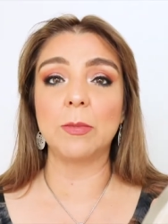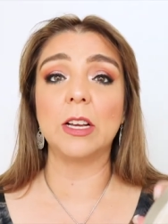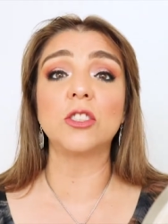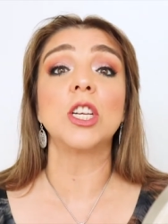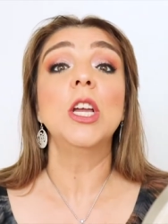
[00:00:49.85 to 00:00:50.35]

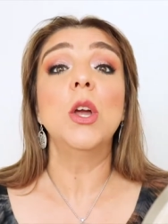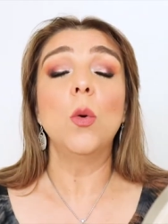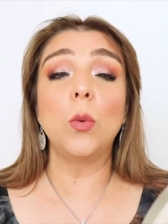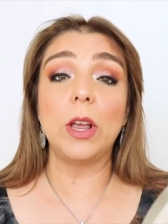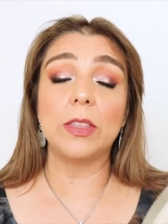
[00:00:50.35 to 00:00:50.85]
much
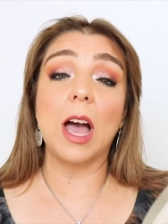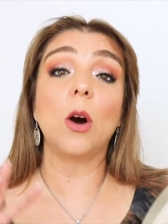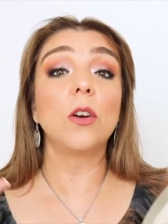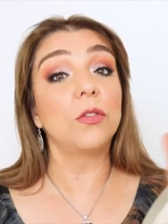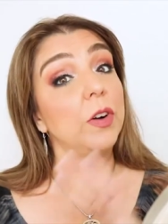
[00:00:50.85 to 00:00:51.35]

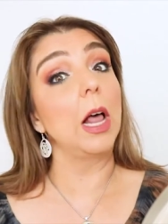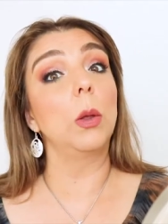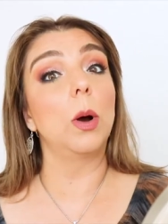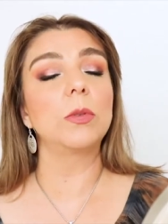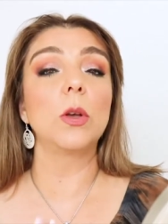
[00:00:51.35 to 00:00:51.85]
without follow up.